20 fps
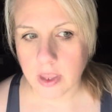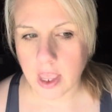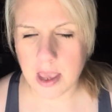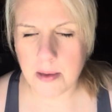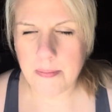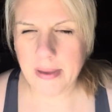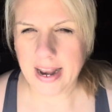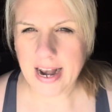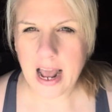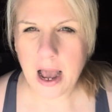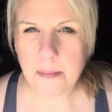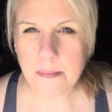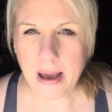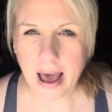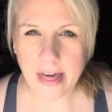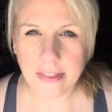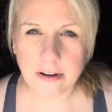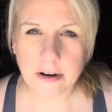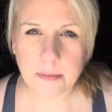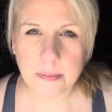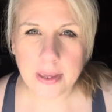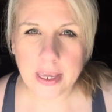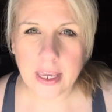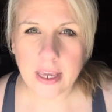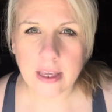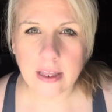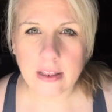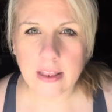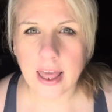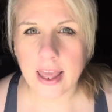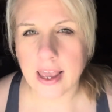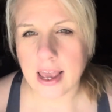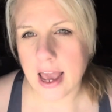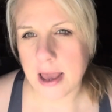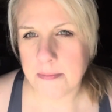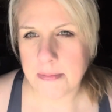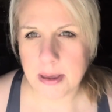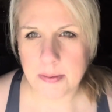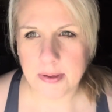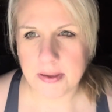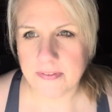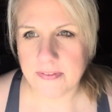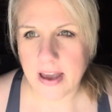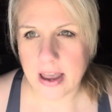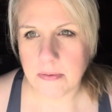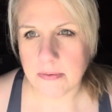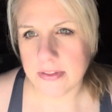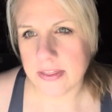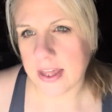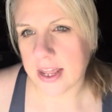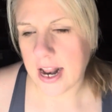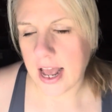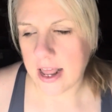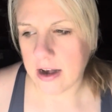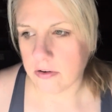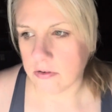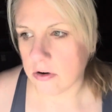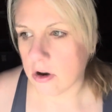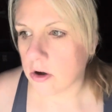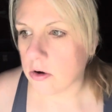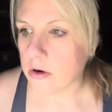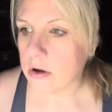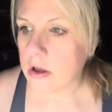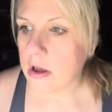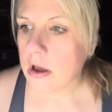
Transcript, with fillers: it may not bother me. Like I may be fine with it. I don't know.